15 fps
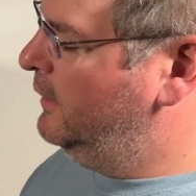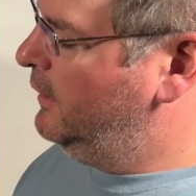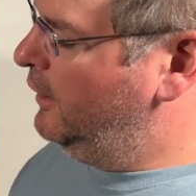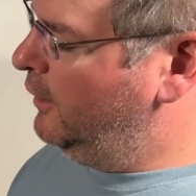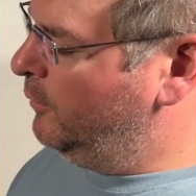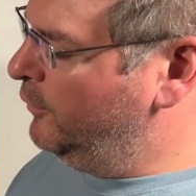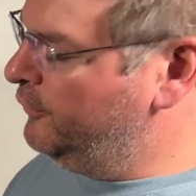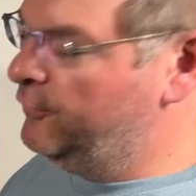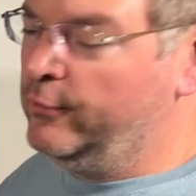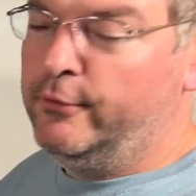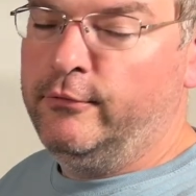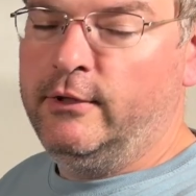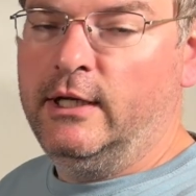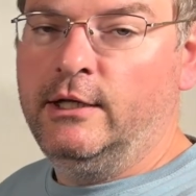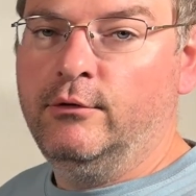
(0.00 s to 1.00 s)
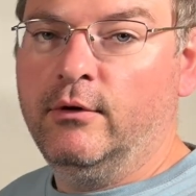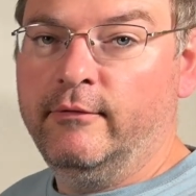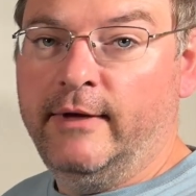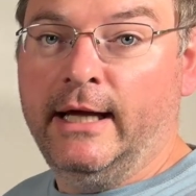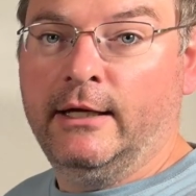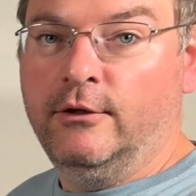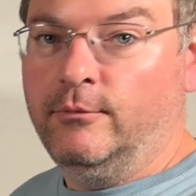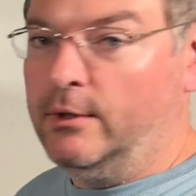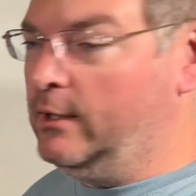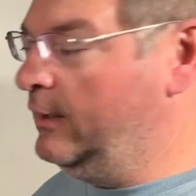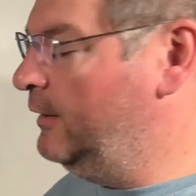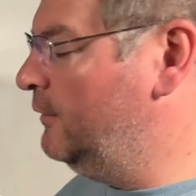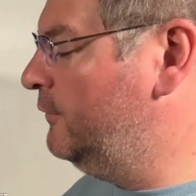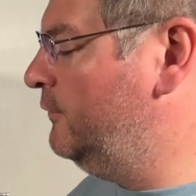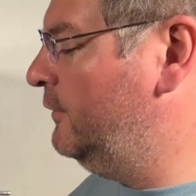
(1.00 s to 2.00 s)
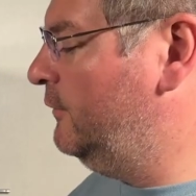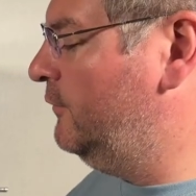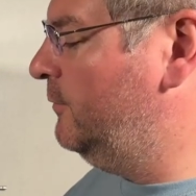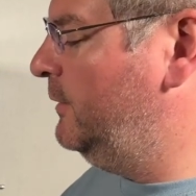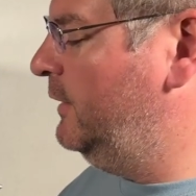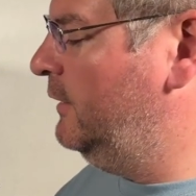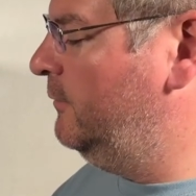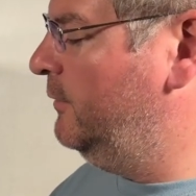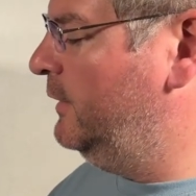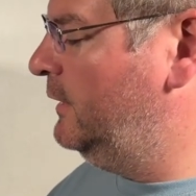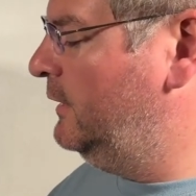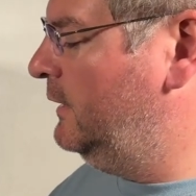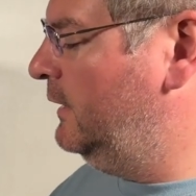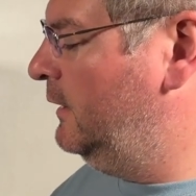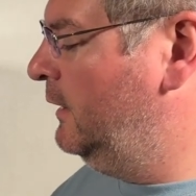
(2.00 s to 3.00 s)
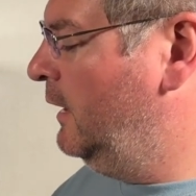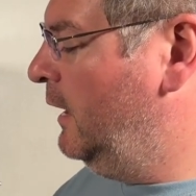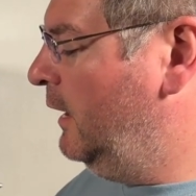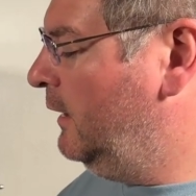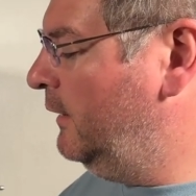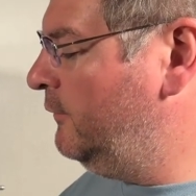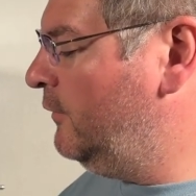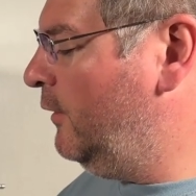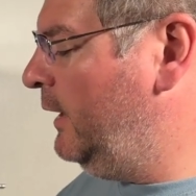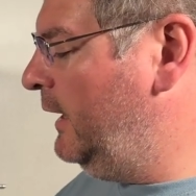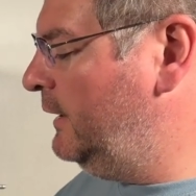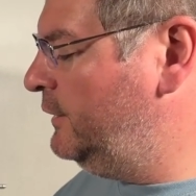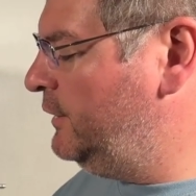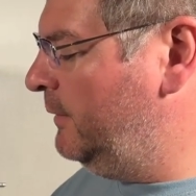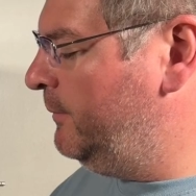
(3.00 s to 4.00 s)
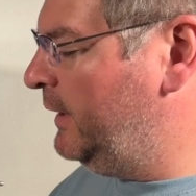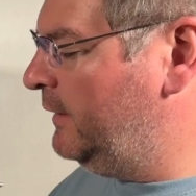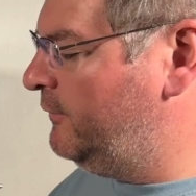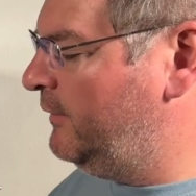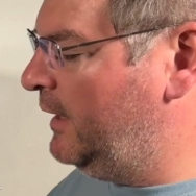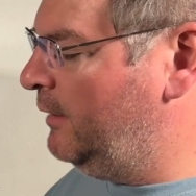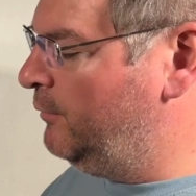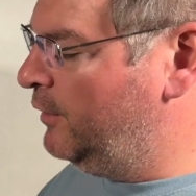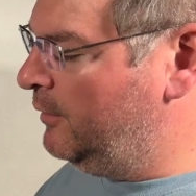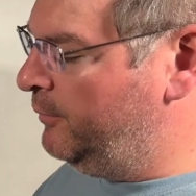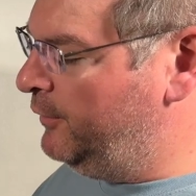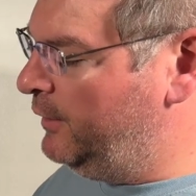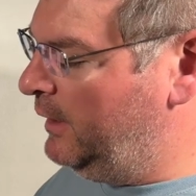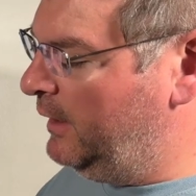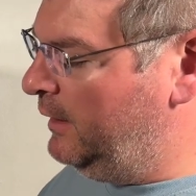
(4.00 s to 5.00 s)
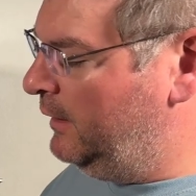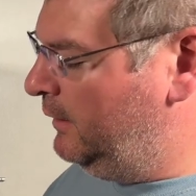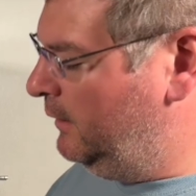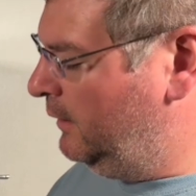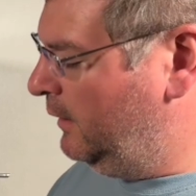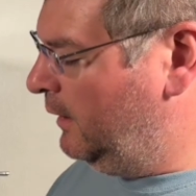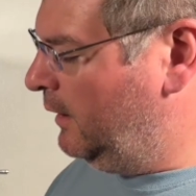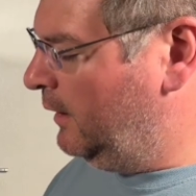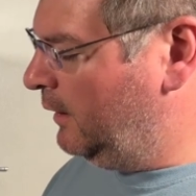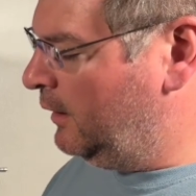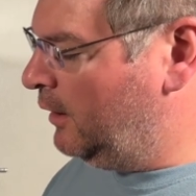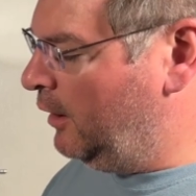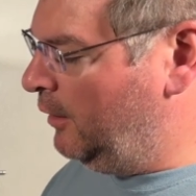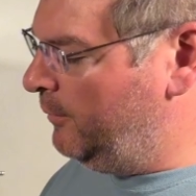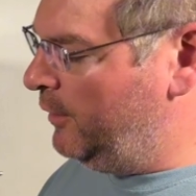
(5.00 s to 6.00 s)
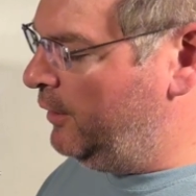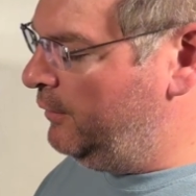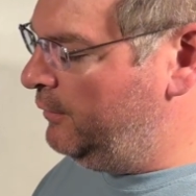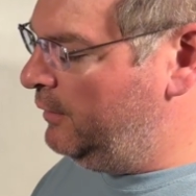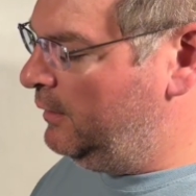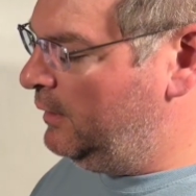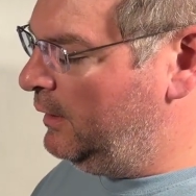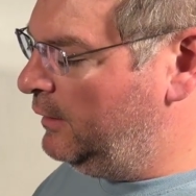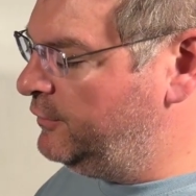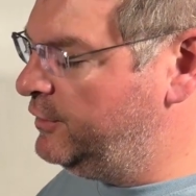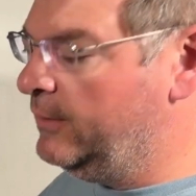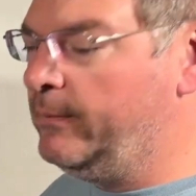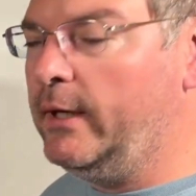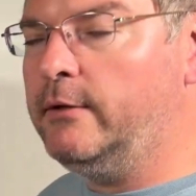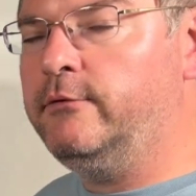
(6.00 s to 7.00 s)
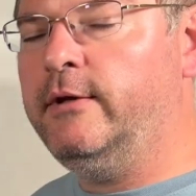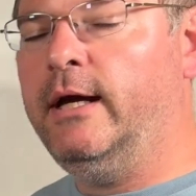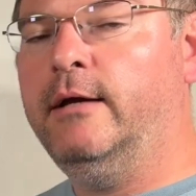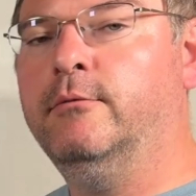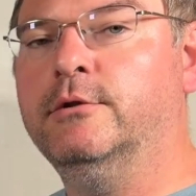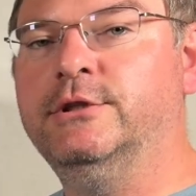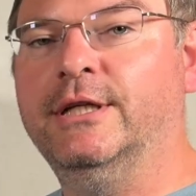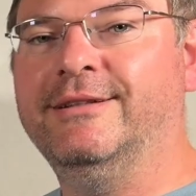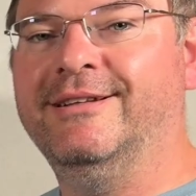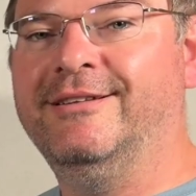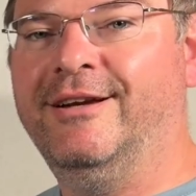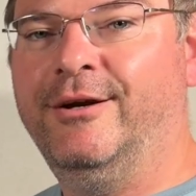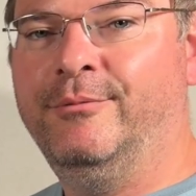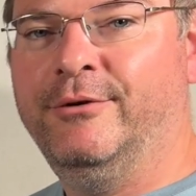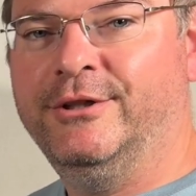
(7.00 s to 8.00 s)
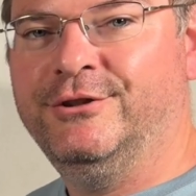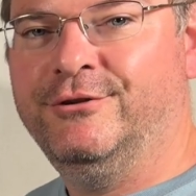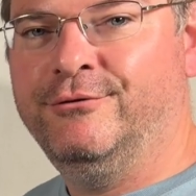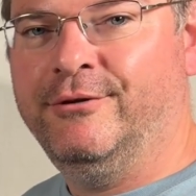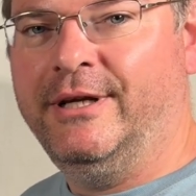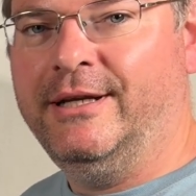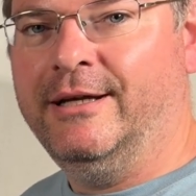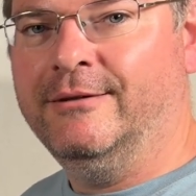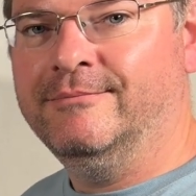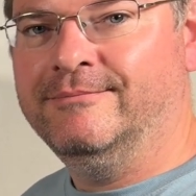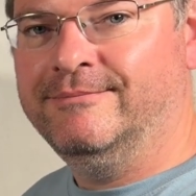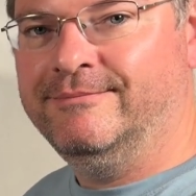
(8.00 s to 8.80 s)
almost turns it into a vacuum cleaner, so to speak. But let's go ahead and jump outside. We're going to put it in car mode. Let's jump outside and we'll check the tire pressures right now.